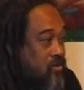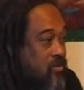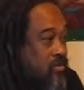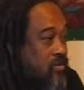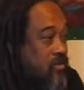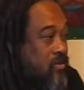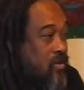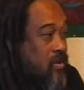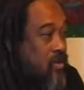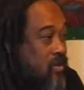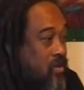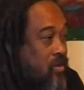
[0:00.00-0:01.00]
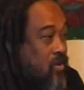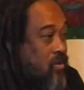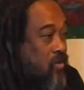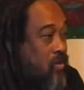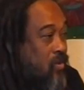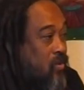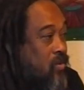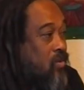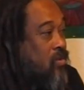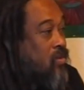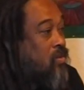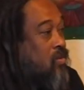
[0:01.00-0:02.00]
you
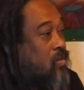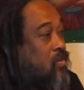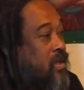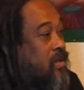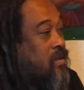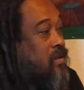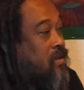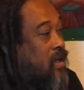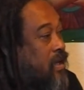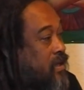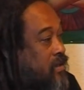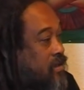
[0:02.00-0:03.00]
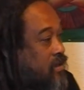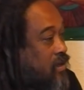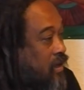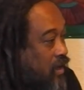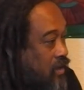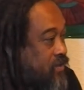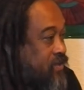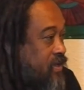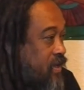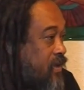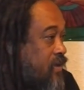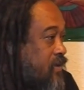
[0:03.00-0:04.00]
who will and are
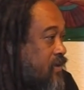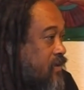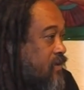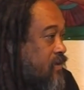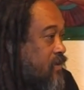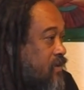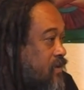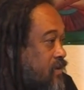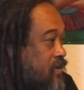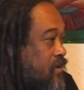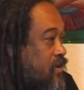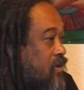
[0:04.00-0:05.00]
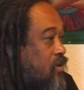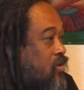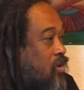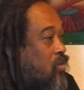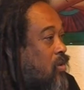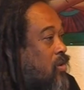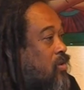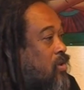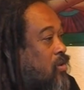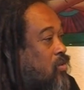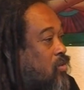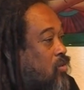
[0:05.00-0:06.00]
seeing. You are the one
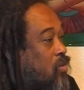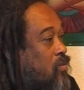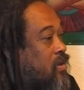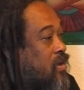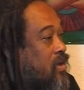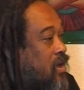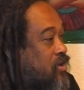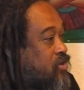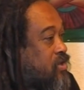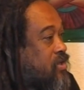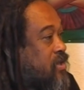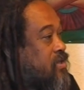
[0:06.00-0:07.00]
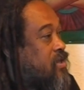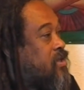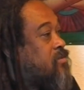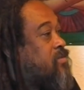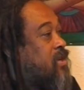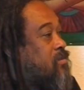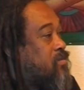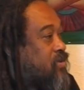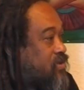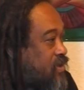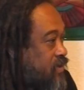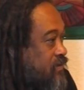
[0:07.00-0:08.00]
in whom the consciousness is being
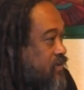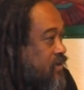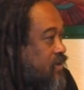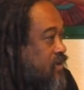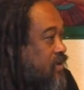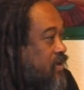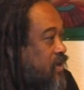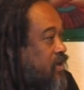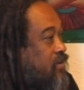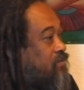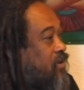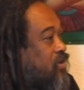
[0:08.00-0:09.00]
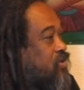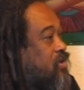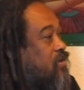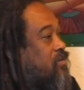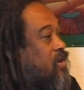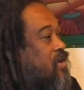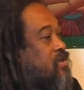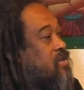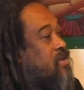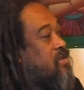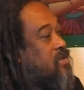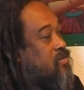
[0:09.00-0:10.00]
perceived, and the functioning of
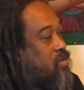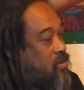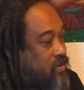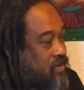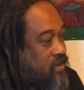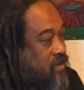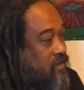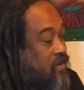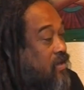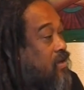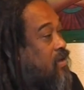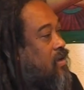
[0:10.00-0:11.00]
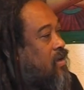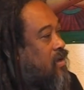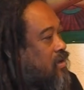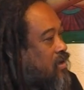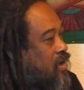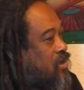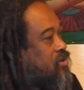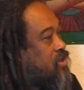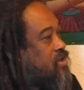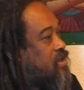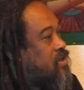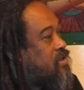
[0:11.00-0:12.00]
consciousness is being perceived. And the
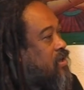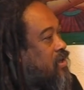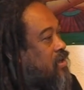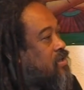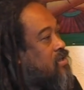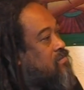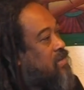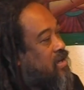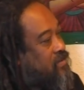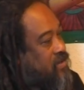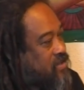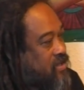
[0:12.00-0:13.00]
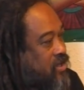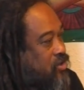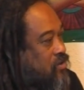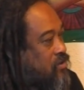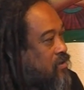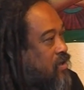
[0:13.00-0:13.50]
consciousness in its manifestation